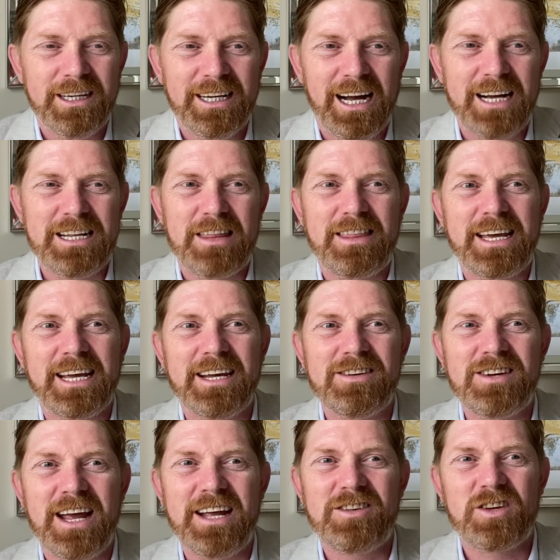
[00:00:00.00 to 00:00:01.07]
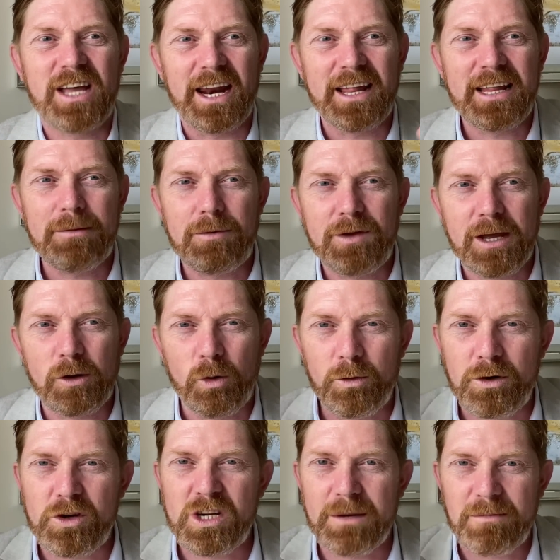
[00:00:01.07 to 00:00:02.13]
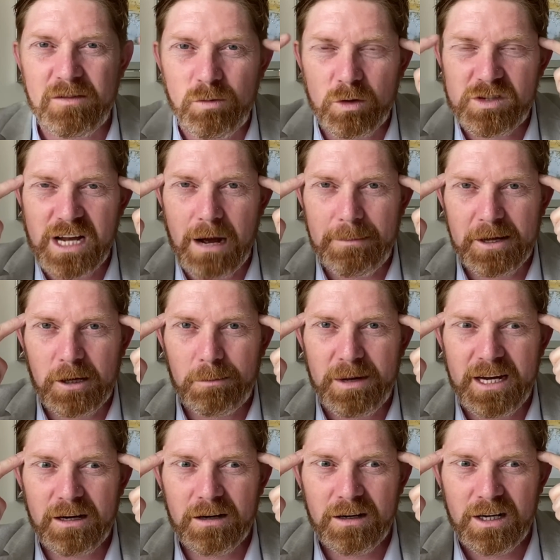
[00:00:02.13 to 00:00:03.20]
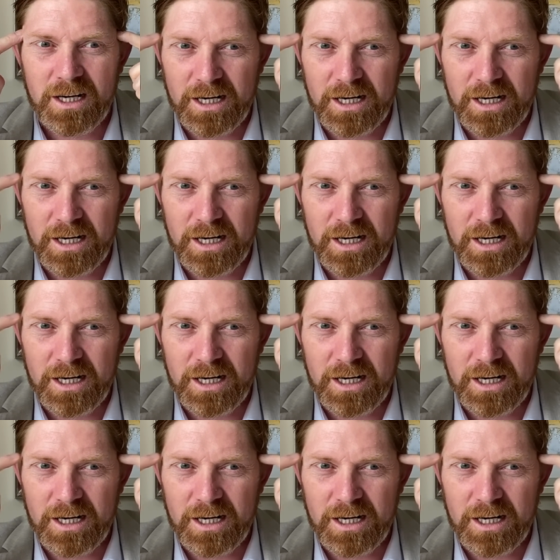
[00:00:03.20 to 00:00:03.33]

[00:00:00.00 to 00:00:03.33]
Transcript: And the thing is, it's getting them to take ownership of what's happening up here